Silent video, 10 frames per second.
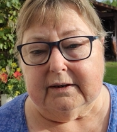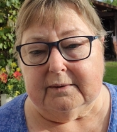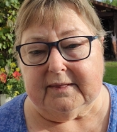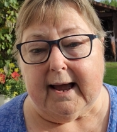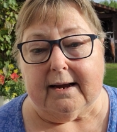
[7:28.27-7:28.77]

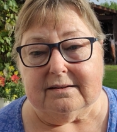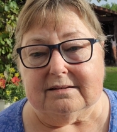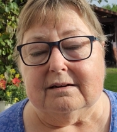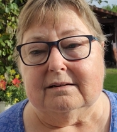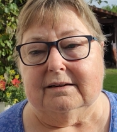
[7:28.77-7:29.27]
that
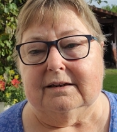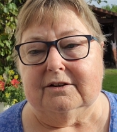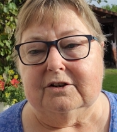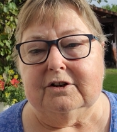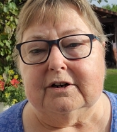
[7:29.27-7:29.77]

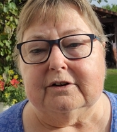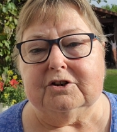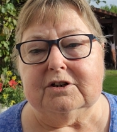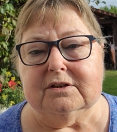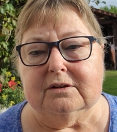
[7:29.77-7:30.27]
aside,
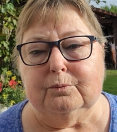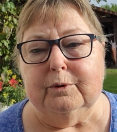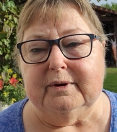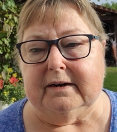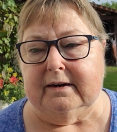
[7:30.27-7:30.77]
she's a
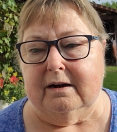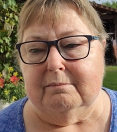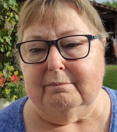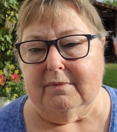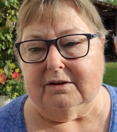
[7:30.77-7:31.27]
woman in
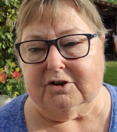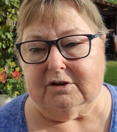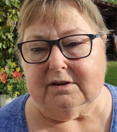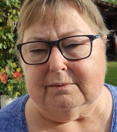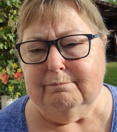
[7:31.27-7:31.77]
her,
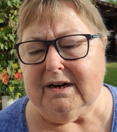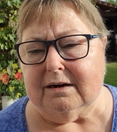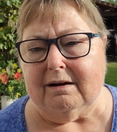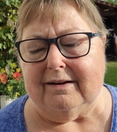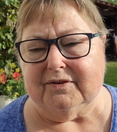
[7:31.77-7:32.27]
she's
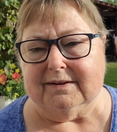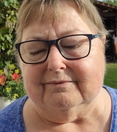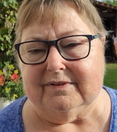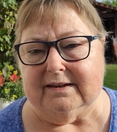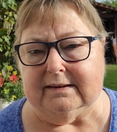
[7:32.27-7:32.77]
midlife
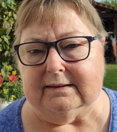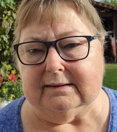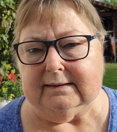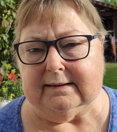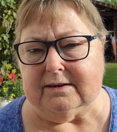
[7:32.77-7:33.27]

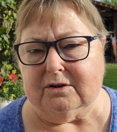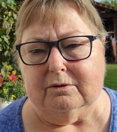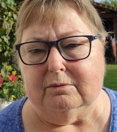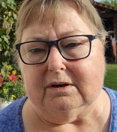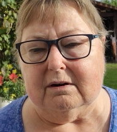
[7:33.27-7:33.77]
something, it's
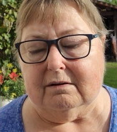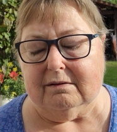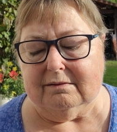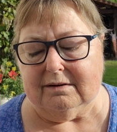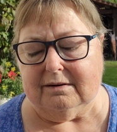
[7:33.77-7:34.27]
called.
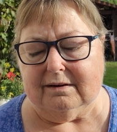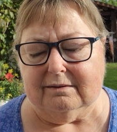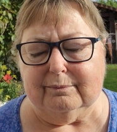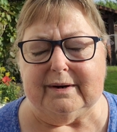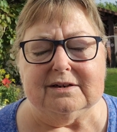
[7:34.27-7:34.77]
I
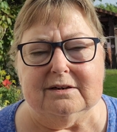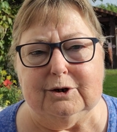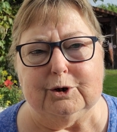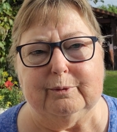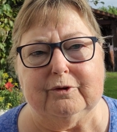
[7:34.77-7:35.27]
meant to
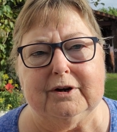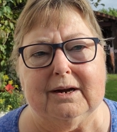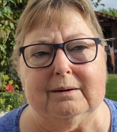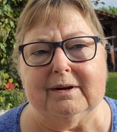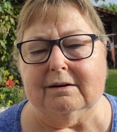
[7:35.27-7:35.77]
look before I
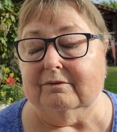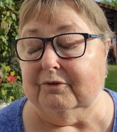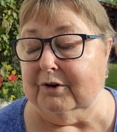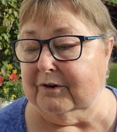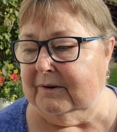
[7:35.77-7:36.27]
came out and
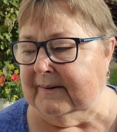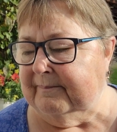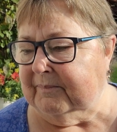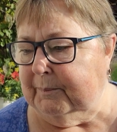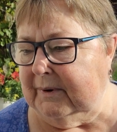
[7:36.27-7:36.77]
forgot.
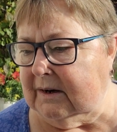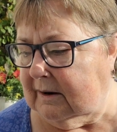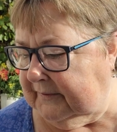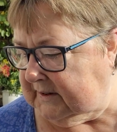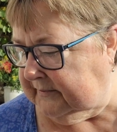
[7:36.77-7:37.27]

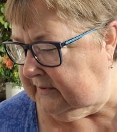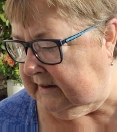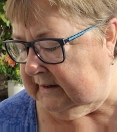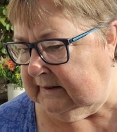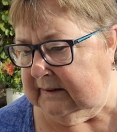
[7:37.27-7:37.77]
Midlife
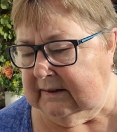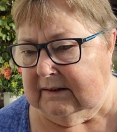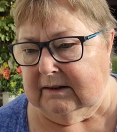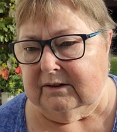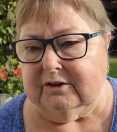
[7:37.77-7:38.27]
something.
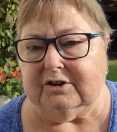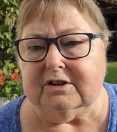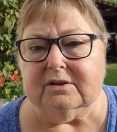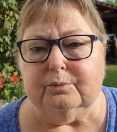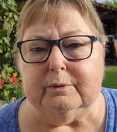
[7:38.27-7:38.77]
So
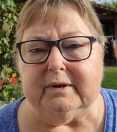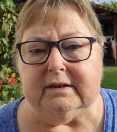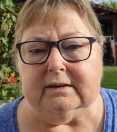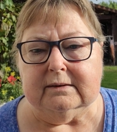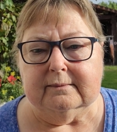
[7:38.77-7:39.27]
she's a
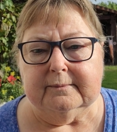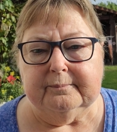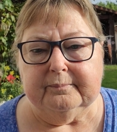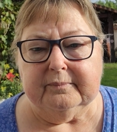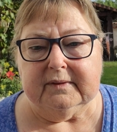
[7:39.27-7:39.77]
woman
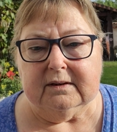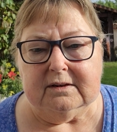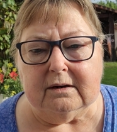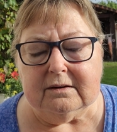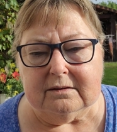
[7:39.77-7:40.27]

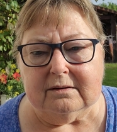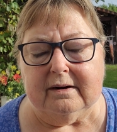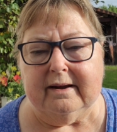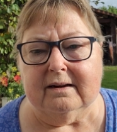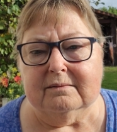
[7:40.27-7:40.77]
younger than
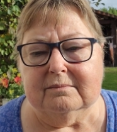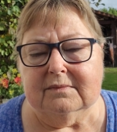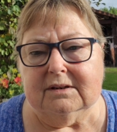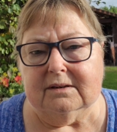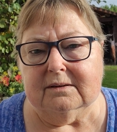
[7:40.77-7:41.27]
I
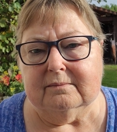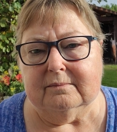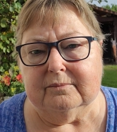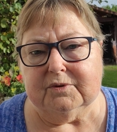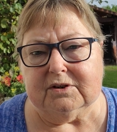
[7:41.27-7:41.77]

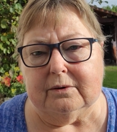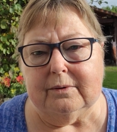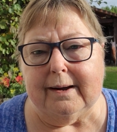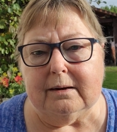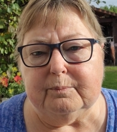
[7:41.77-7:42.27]
am, so
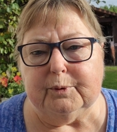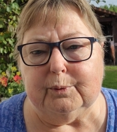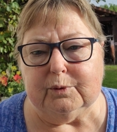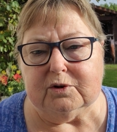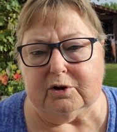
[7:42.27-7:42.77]

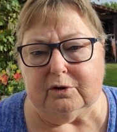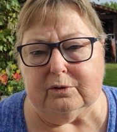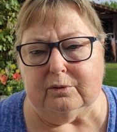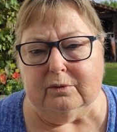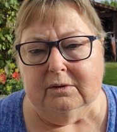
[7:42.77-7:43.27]
able
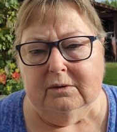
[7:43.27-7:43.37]
to,